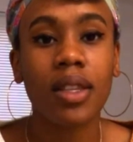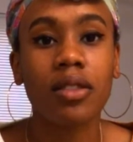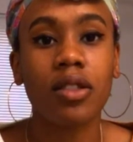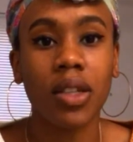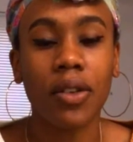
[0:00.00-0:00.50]

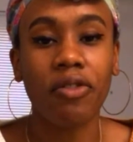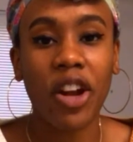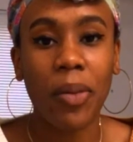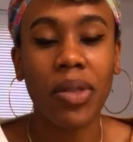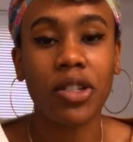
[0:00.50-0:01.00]
to really
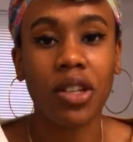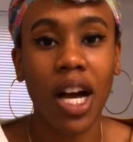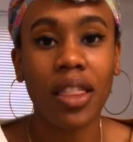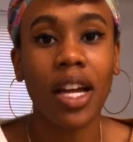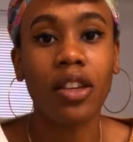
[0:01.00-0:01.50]
frame up the
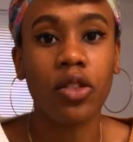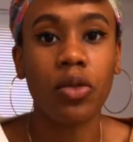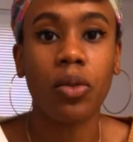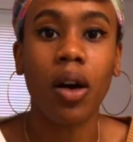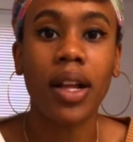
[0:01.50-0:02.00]
shot that you
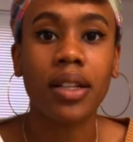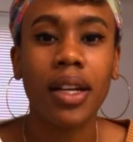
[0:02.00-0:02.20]
want.